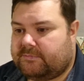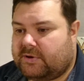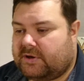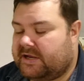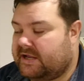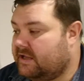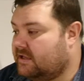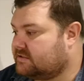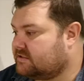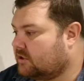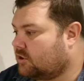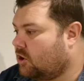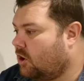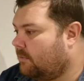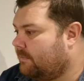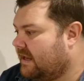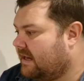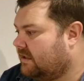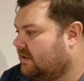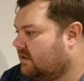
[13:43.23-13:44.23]
put it as a
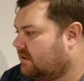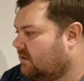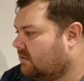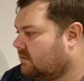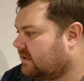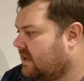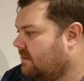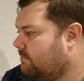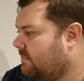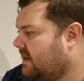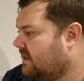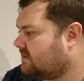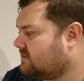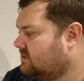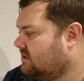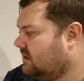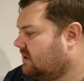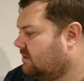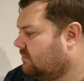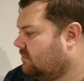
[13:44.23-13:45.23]
comment and I'll get back
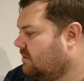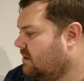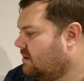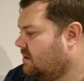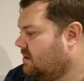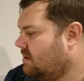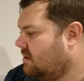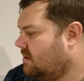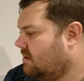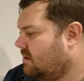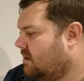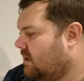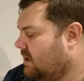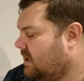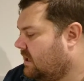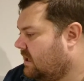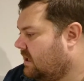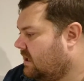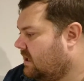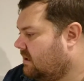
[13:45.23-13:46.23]
to you.
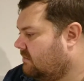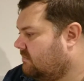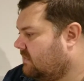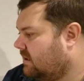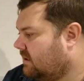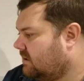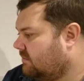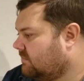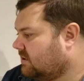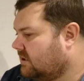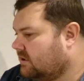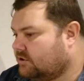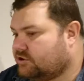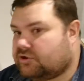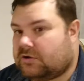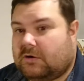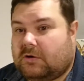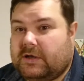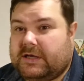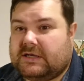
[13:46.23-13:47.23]
And I'm going to
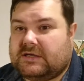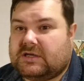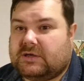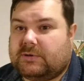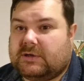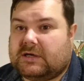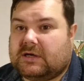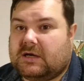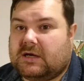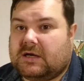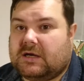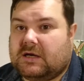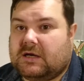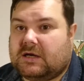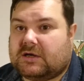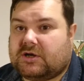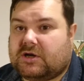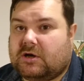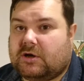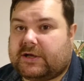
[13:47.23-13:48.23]
try and do
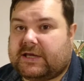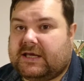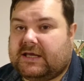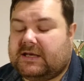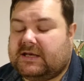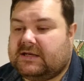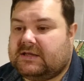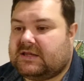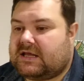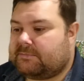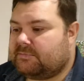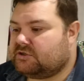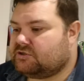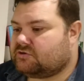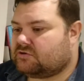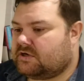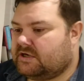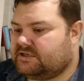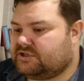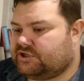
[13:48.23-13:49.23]
a cooking
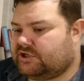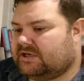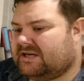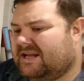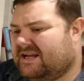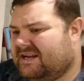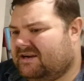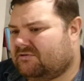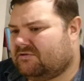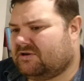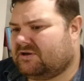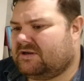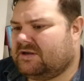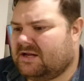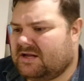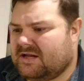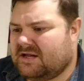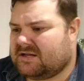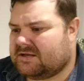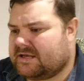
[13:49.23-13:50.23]
demonstration later on.
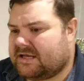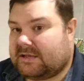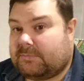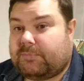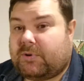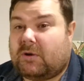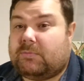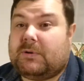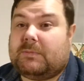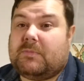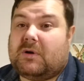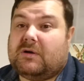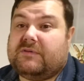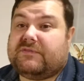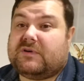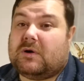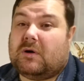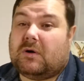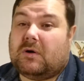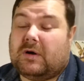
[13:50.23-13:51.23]
Now the problem
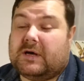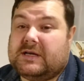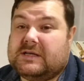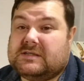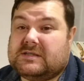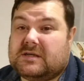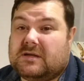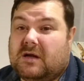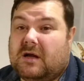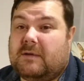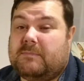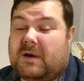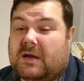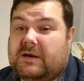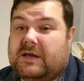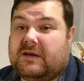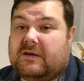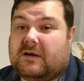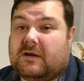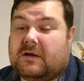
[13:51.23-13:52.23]
I've got is I've
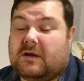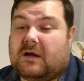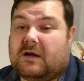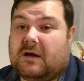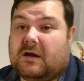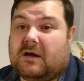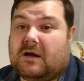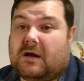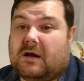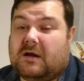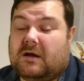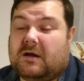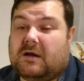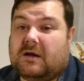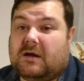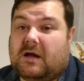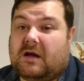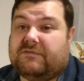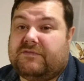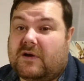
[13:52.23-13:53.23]
only
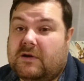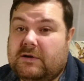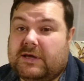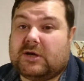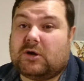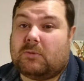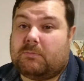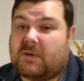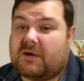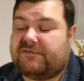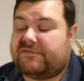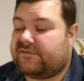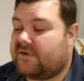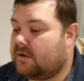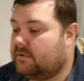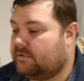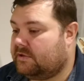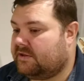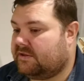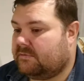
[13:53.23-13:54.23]
got my
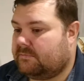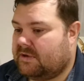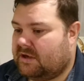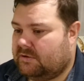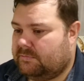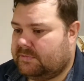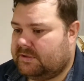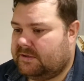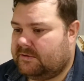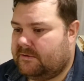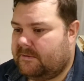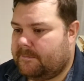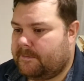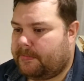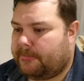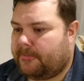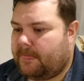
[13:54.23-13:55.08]
phone at the moment,